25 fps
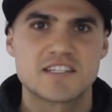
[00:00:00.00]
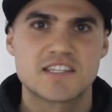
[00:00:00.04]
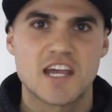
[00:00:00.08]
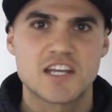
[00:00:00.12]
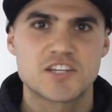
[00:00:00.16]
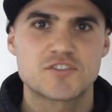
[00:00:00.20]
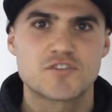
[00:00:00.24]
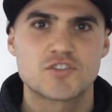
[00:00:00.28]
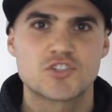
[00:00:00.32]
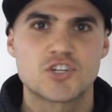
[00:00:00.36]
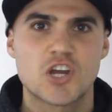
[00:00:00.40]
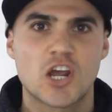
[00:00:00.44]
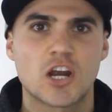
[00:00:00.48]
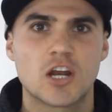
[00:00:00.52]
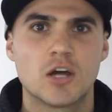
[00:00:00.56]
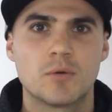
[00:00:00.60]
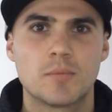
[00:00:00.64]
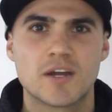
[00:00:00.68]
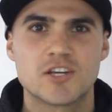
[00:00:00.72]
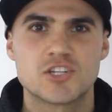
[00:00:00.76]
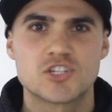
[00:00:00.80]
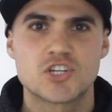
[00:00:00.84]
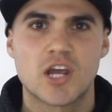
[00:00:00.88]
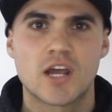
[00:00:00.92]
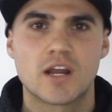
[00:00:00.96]
Thanks for checking out
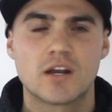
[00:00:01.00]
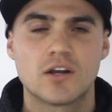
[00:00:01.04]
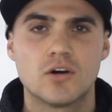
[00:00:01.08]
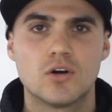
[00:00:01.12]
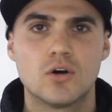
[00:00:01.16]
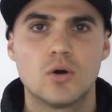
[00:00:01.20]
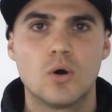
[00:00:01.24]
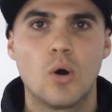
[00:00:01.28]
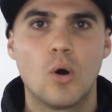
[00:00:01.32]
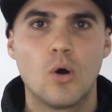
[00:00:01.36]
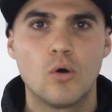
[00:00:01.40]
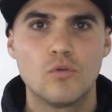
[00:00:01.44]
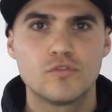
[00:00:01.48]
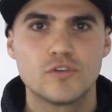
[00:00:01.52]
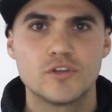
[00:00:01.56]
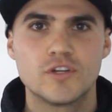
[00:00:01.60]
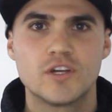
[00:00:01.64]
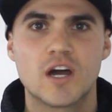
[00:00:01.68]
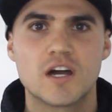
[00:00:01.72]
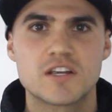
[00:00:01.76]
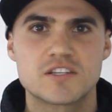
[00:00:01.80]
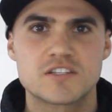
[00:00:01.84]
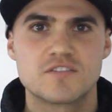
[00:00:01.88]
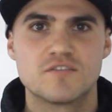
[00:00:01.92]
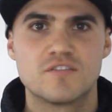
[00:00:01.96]
my channel. Hopefully you
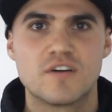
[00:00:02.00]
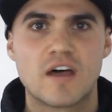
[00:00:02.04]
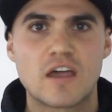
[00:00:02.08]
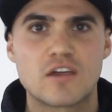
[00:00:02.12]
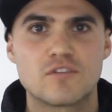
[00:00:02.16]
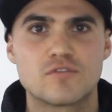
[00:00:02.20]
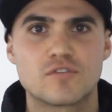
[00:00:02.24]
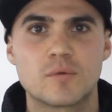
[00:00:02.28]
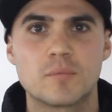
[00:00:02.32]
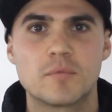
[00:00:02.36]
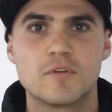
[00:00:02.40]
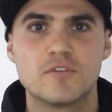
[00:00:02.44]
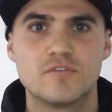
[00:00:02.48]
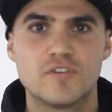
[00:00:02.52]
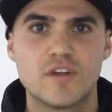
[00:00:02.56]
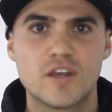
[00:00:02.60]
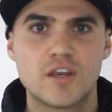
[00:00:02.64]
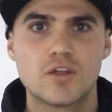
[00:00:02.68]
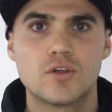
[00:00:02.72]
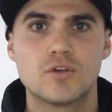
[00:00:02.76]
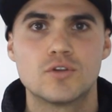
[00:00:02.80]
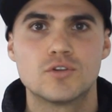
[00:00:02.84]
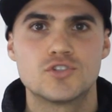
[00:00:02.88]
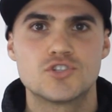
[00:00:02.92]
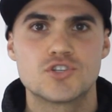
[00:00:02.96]
got some value from the
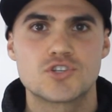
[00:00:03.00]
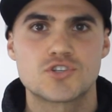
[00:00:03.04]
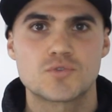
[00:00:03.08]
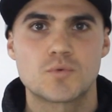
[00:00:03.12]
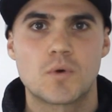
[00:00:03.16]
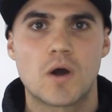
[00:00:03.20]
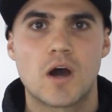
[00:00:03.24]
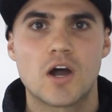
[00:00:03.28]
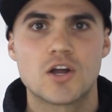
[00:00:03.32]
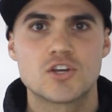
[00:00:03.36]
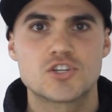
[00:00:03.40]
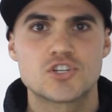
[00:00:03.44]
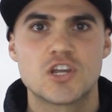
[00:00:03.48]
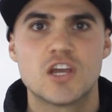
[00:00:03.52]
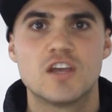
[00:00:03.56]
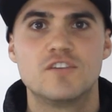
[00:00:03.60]
video you just watched.